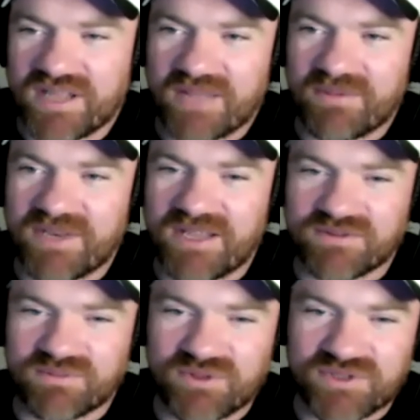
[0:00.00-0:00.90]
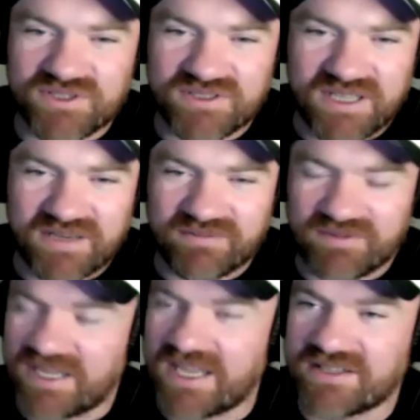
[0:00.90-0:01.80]
and that was more just, and
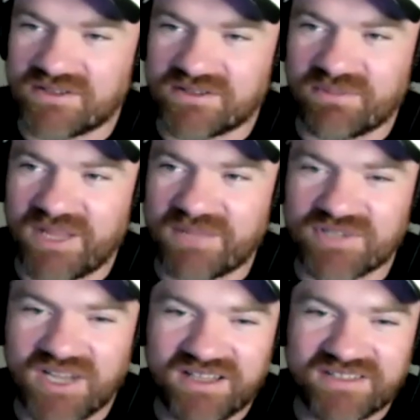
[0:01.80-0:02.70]
again, it's not to blame Charlie,